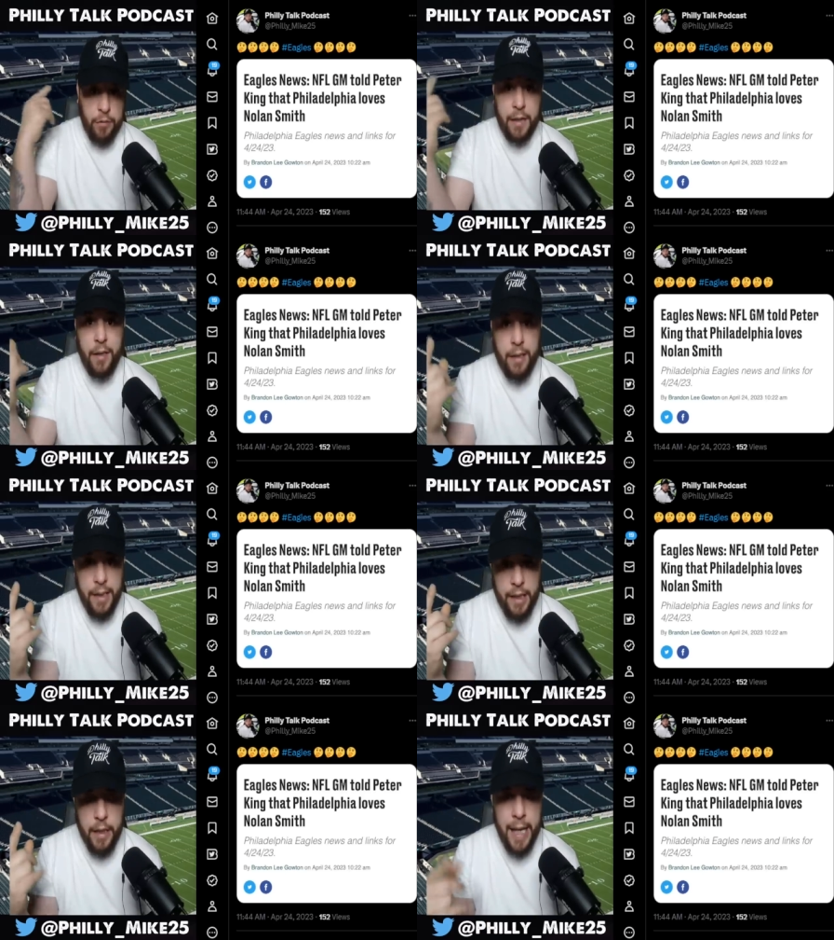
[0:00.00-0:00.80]
around the
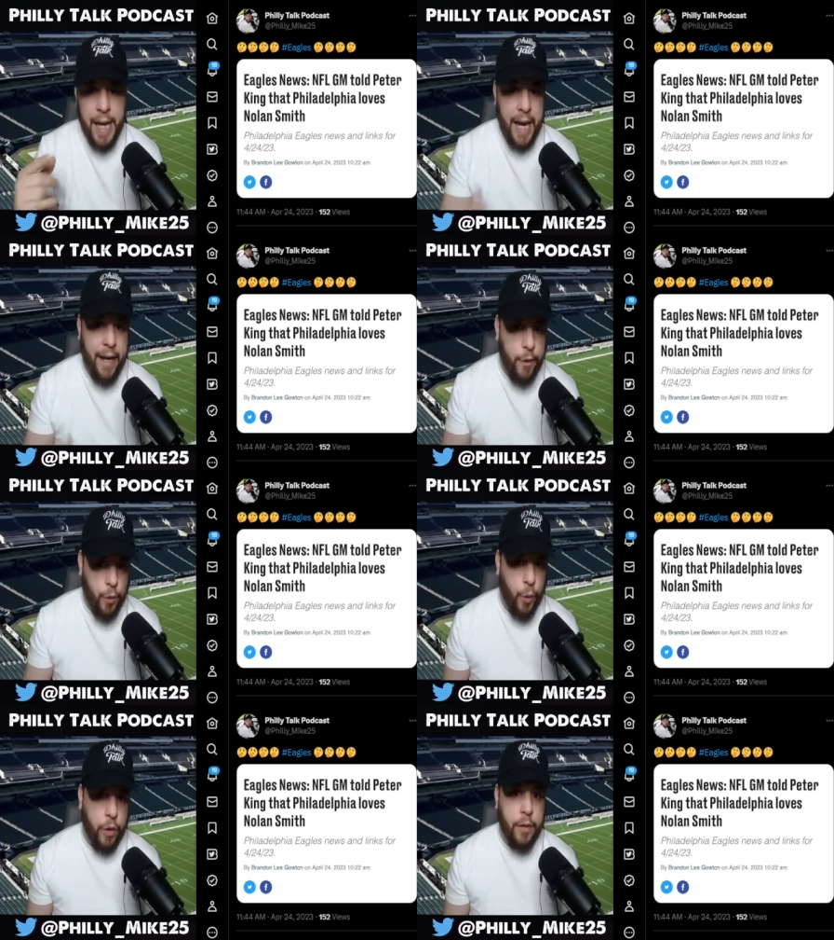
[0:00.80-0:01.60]
league and
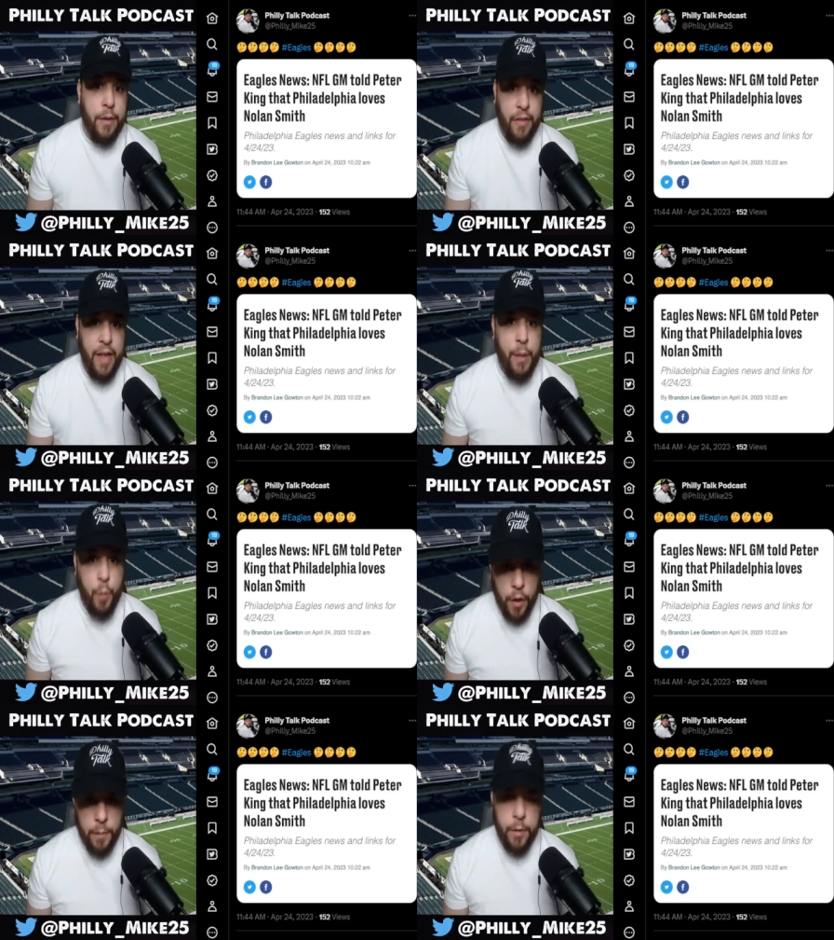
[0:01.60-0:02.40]
or they
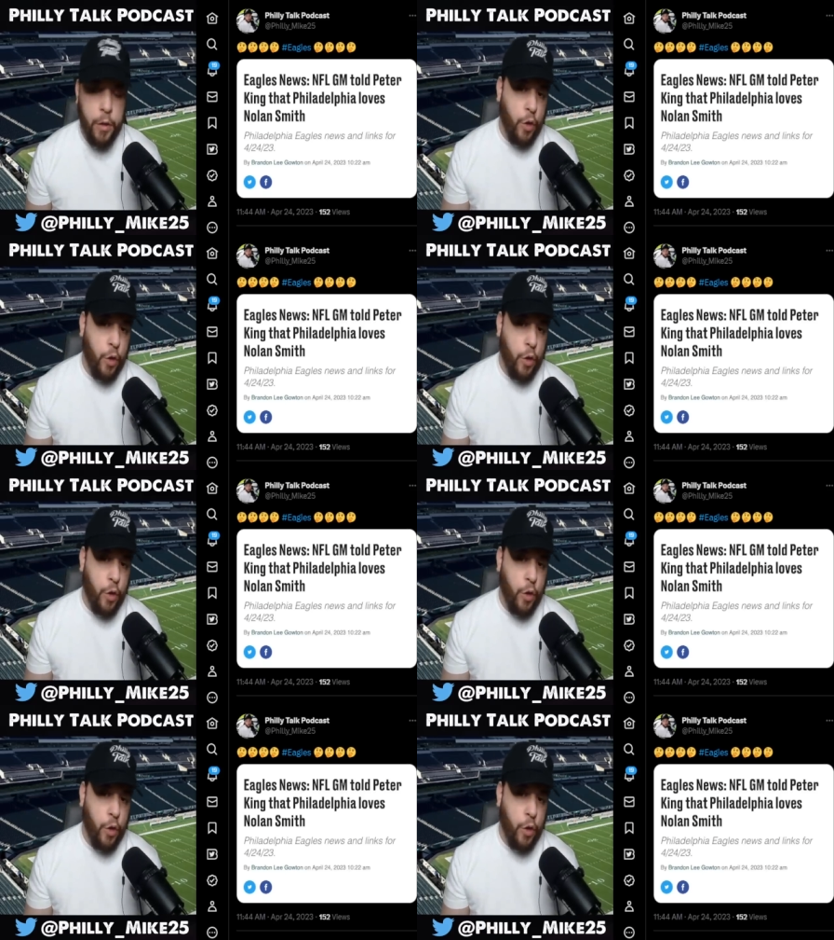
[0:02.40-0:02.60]
want him.